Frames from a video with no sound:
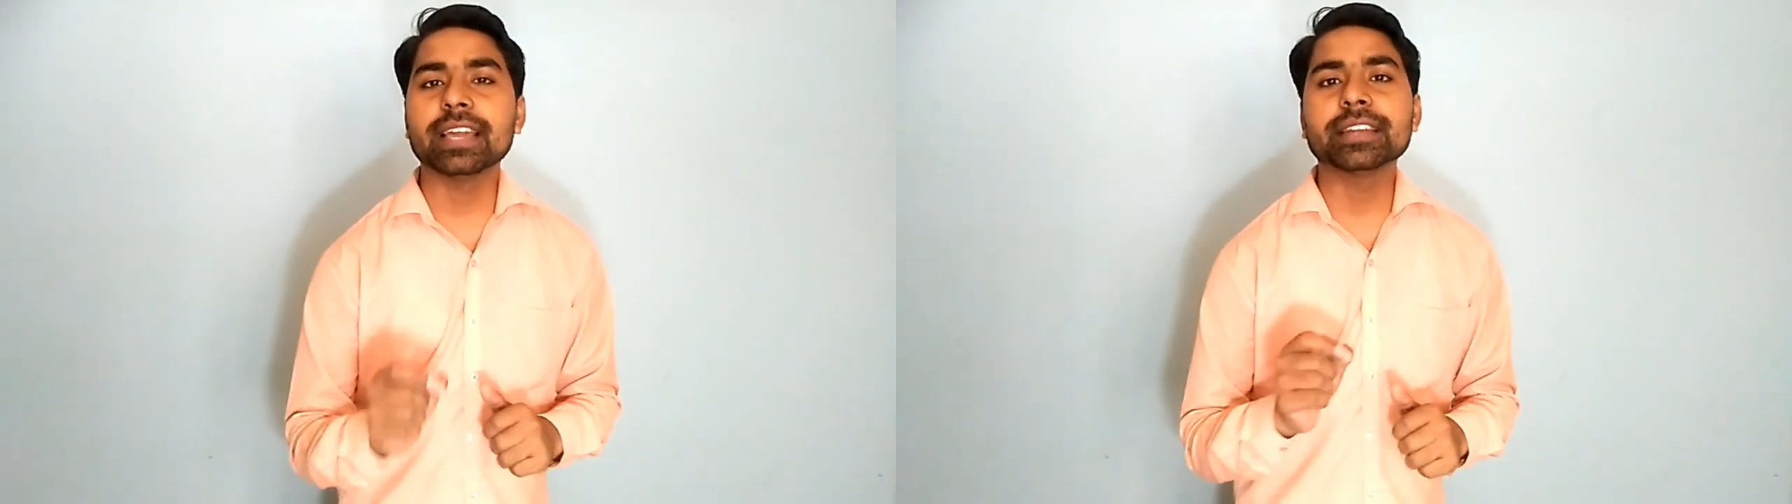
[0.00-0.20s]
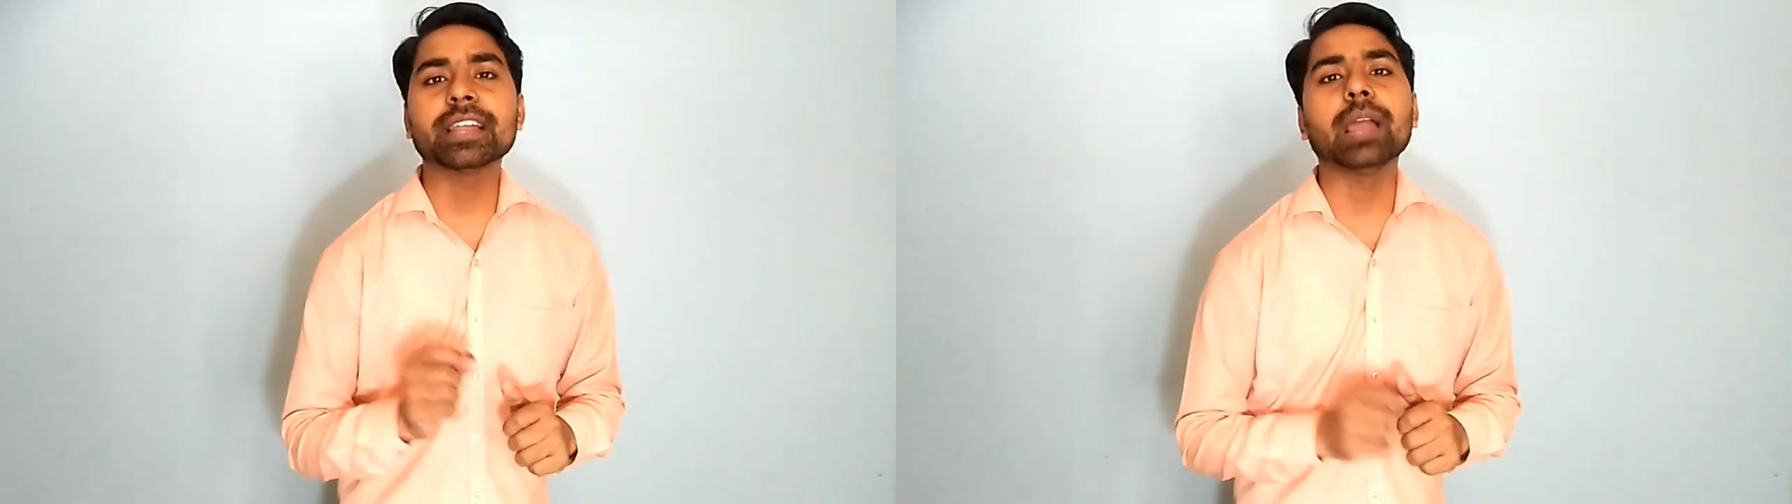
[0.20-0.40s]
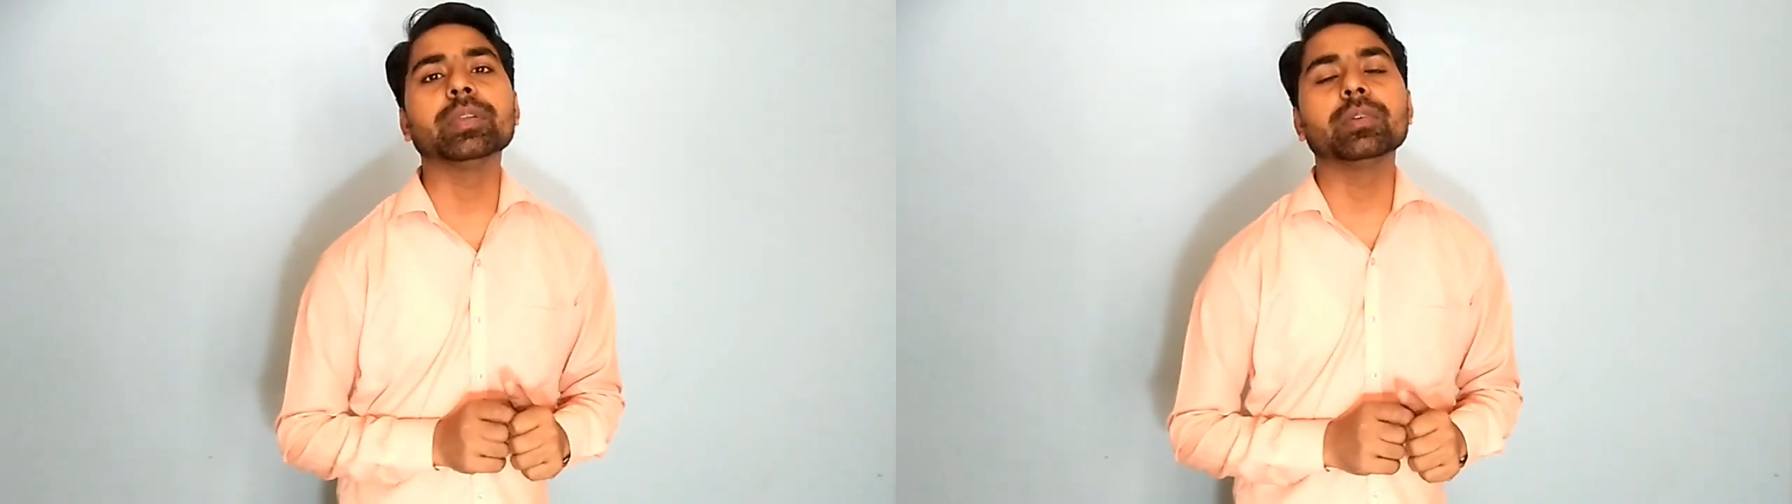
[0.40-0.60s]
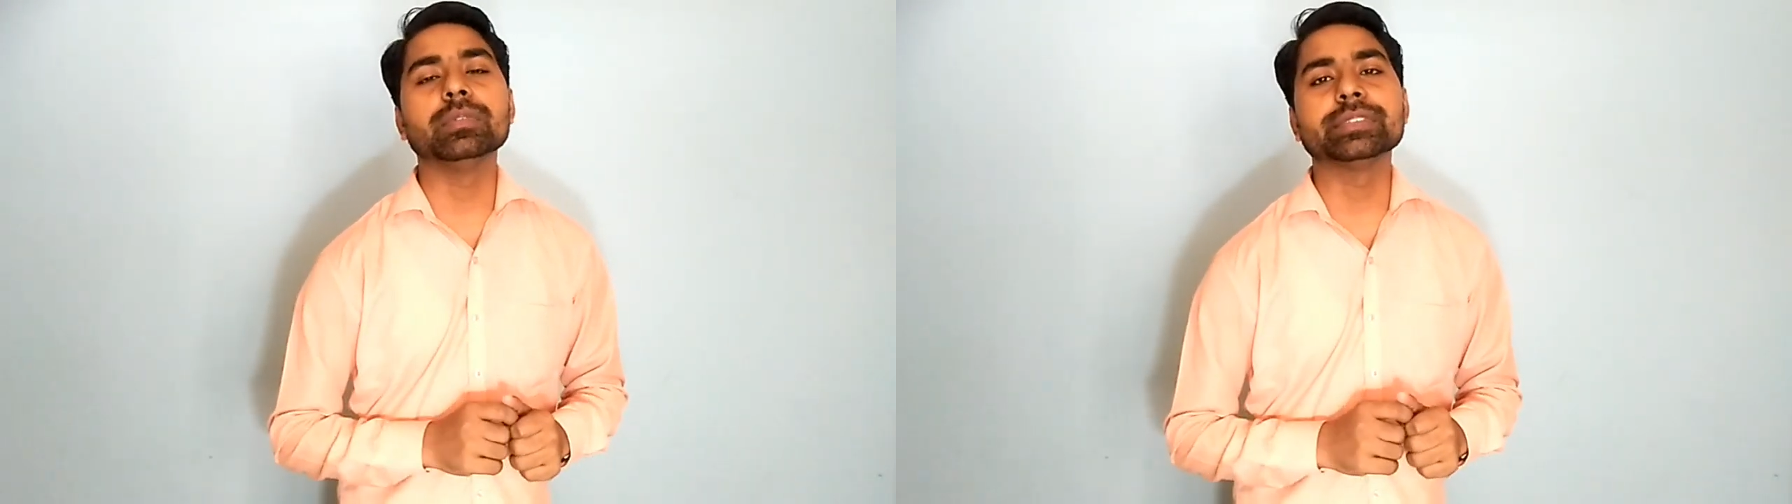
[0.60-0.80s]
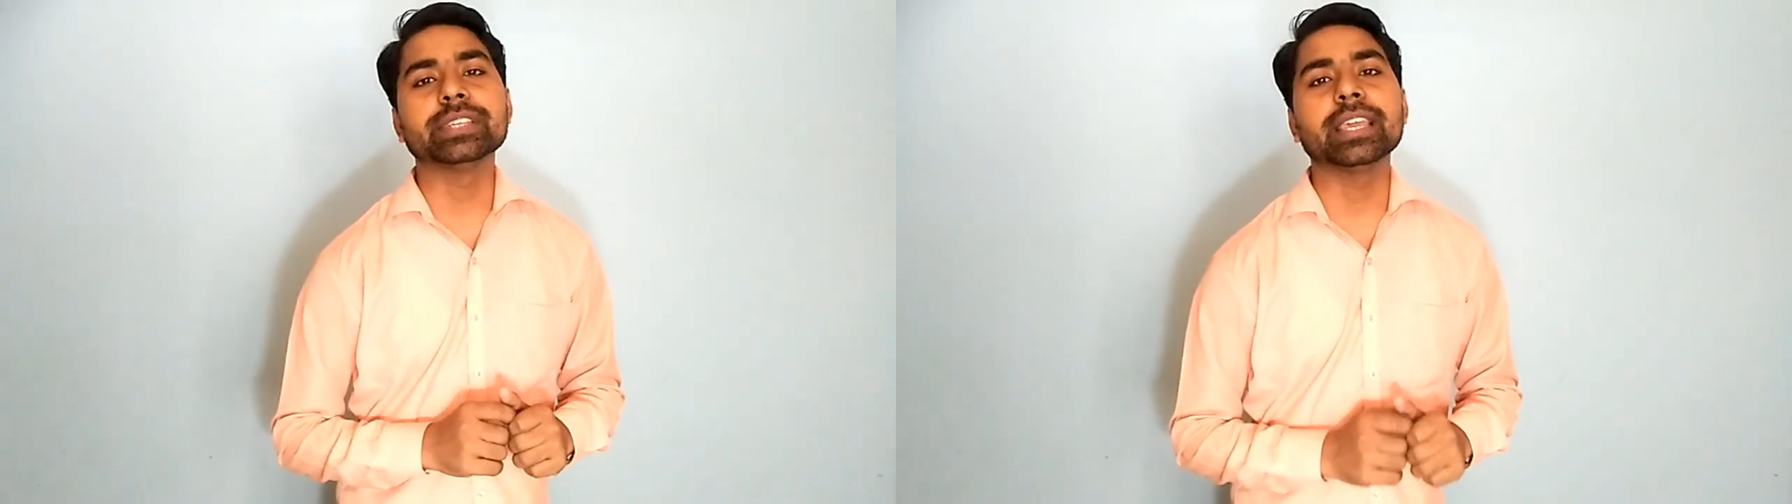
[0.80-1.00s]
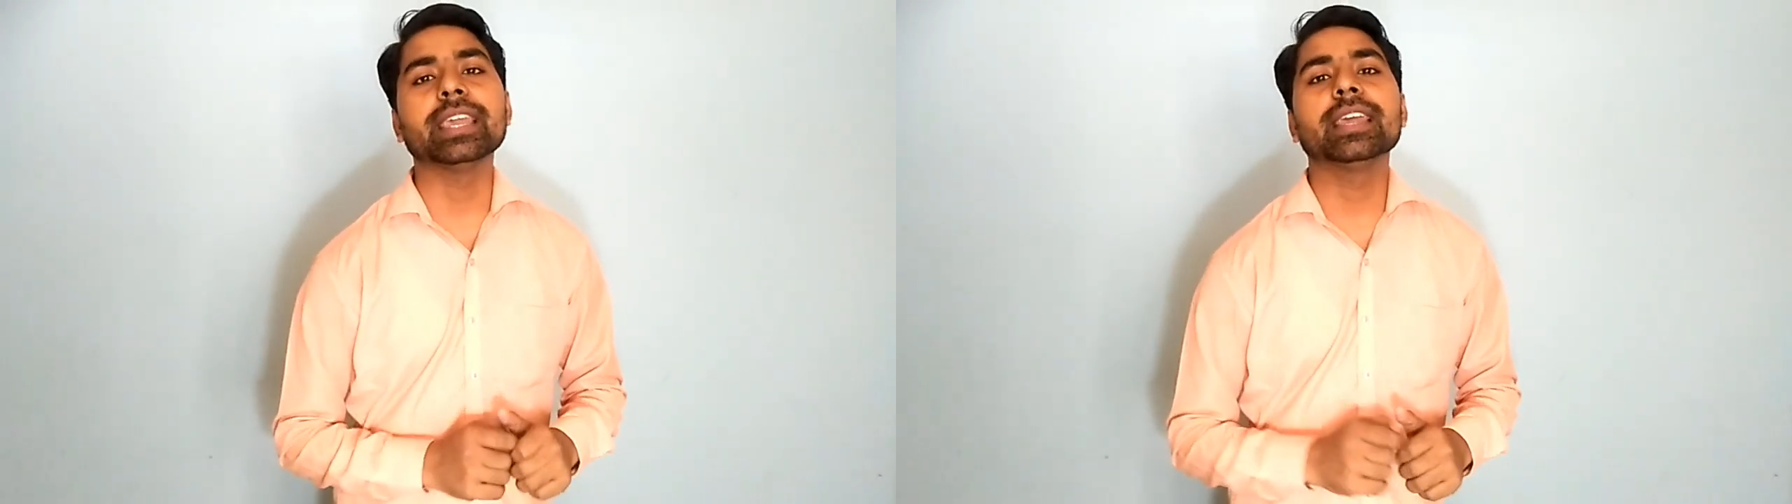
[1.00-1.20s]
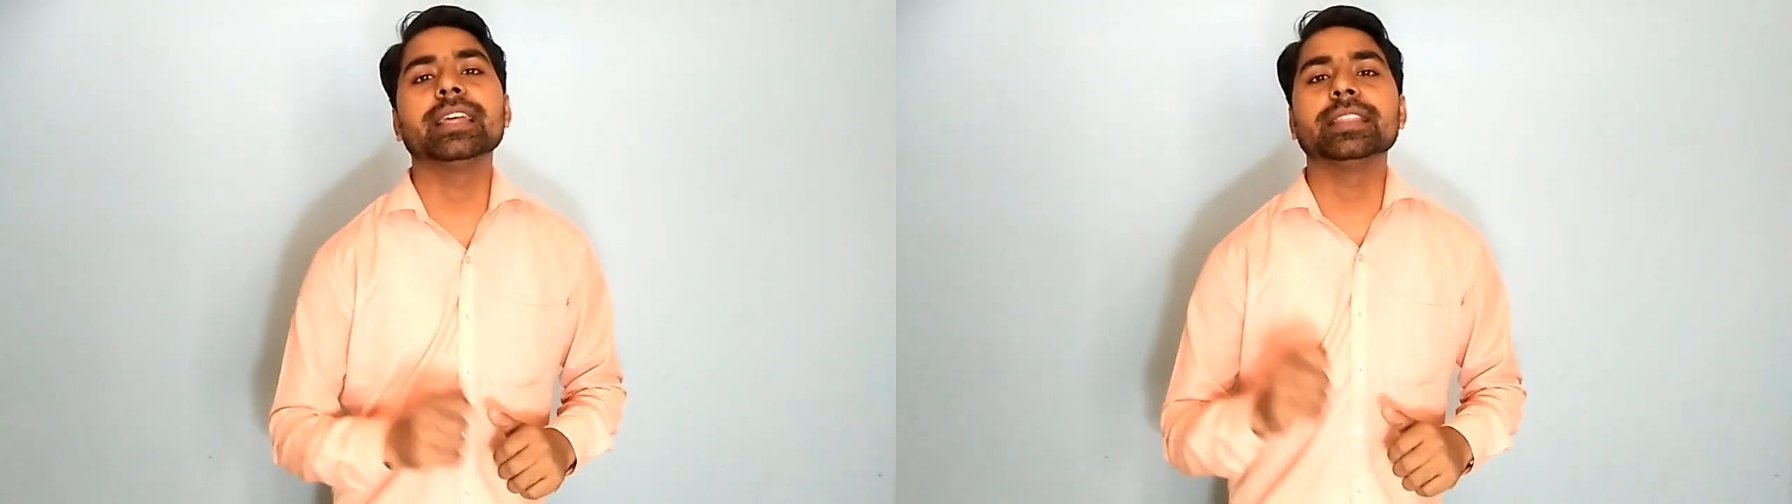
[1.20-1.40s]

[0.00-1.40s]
that time you will say